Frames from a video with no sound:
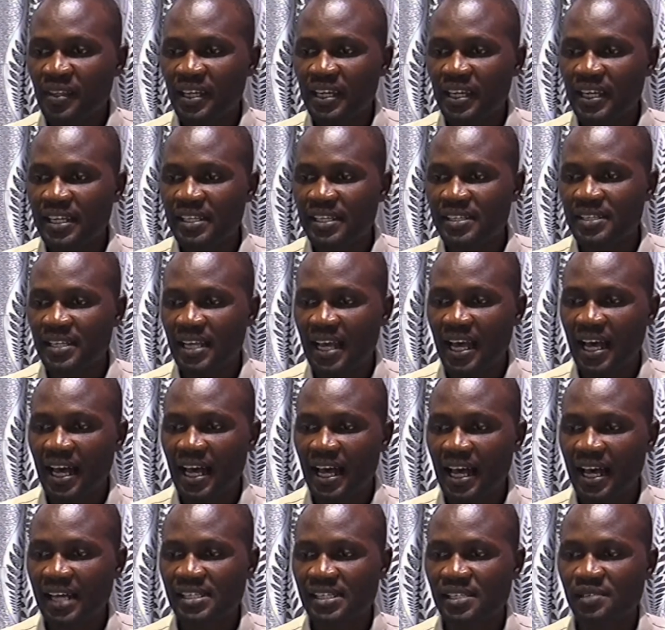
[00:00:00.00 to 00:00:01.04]
It
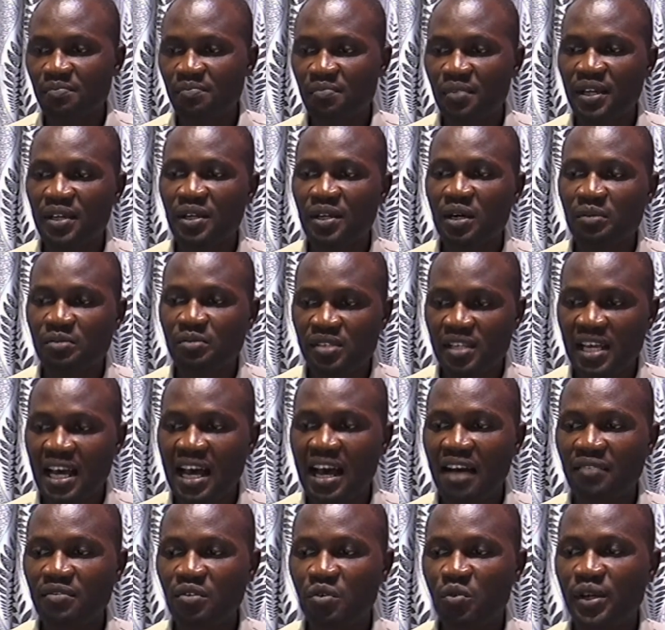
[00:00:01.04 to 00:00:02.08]
has been
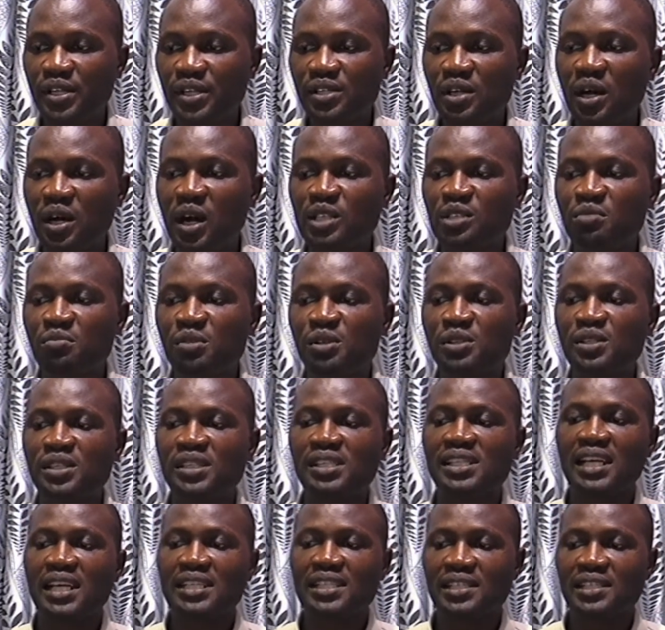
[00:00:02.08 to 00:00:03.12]
observed with utmost
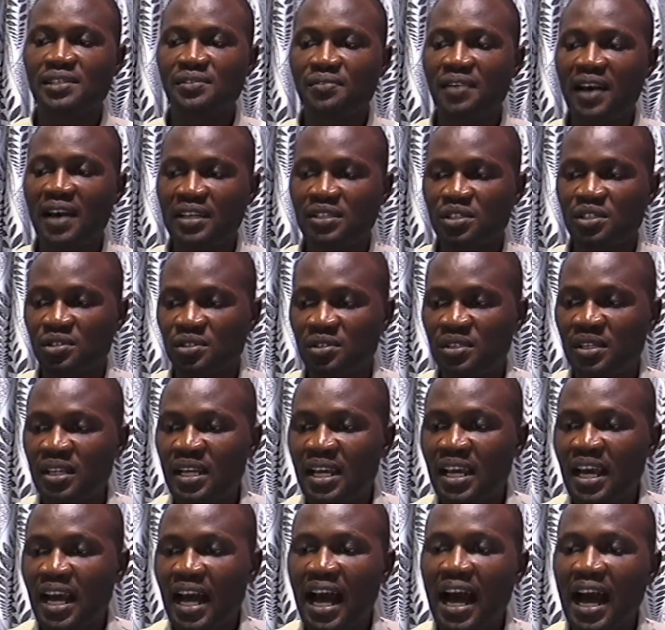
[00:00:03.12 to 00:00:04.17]
dissatisfaction
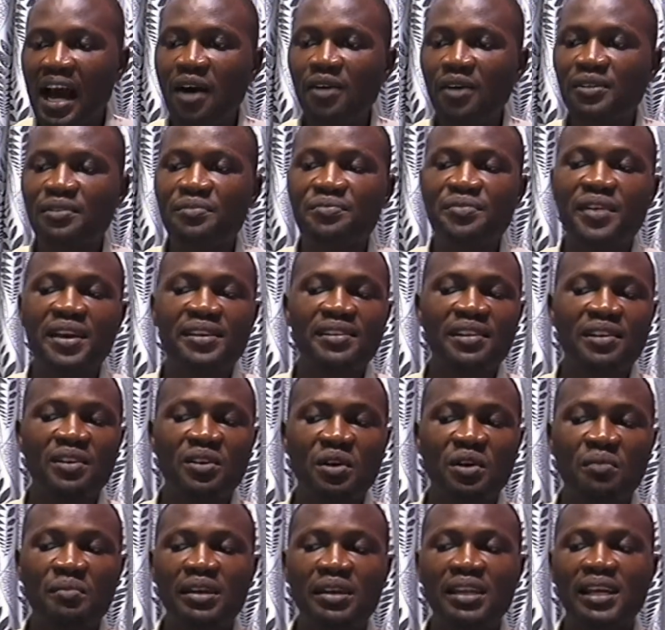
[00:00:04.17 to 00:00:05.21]
how the federal
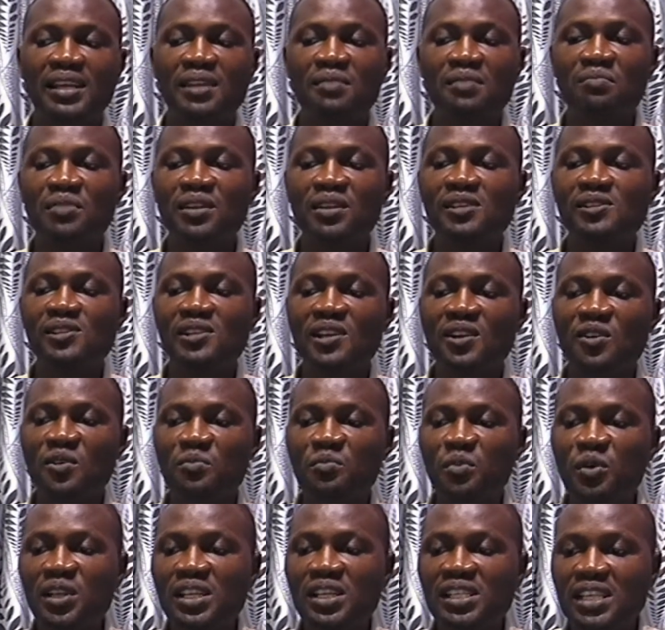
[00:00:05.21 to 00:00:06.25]
government and the Minister of
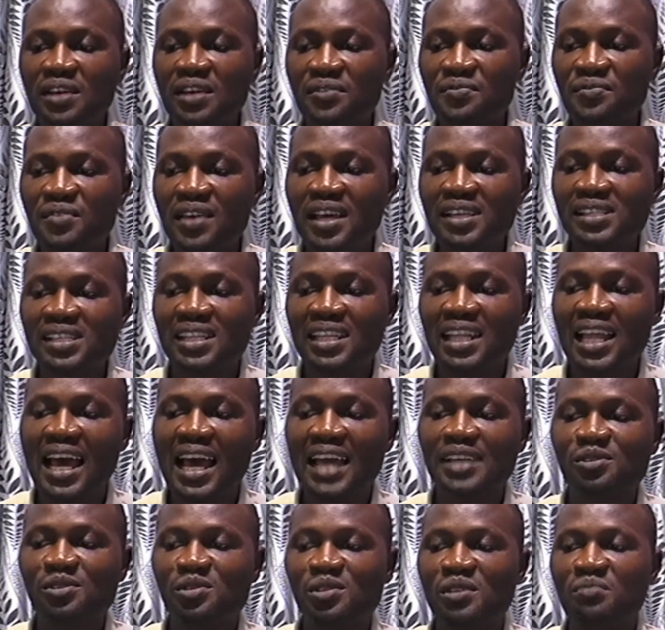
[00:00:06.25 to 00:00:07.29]
Police Affairs
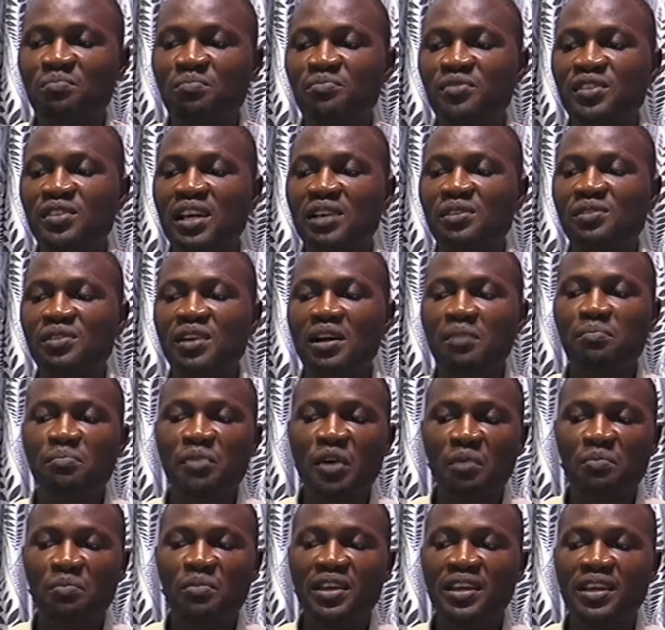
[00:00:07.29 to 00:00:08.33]
lied to the general
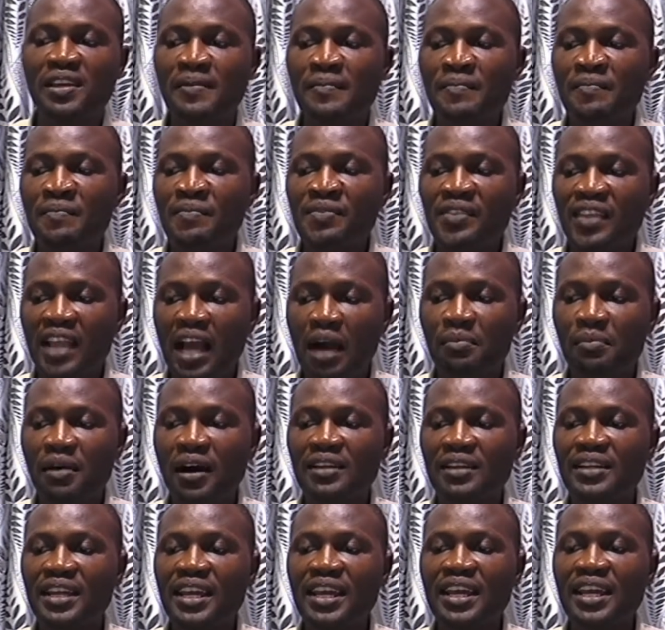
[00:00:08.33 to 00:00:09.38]
public
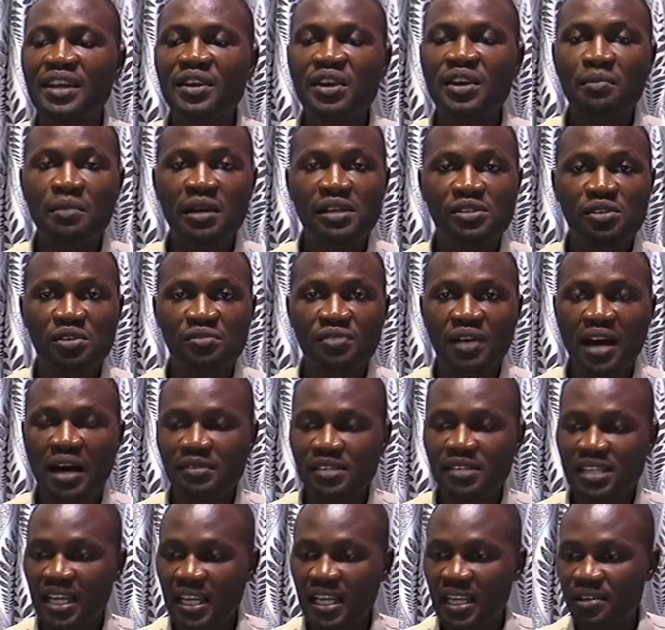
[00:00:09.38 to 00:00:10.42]
about the increment of our
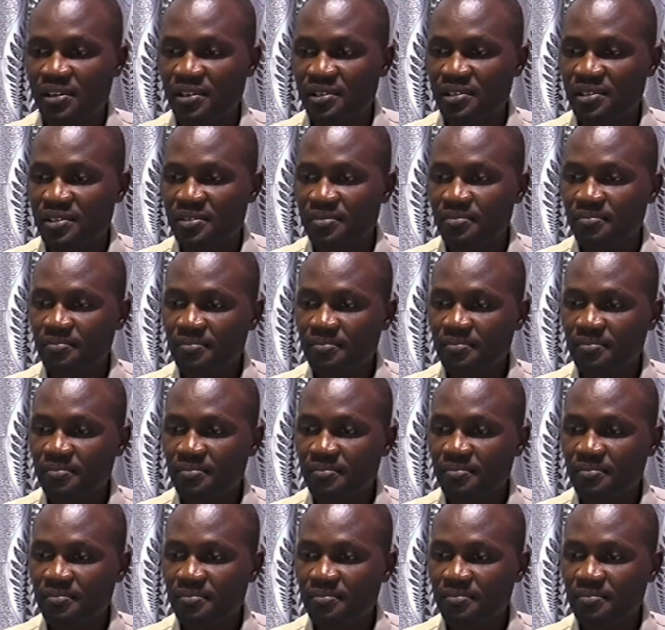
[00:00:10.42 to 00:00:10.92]
salaries.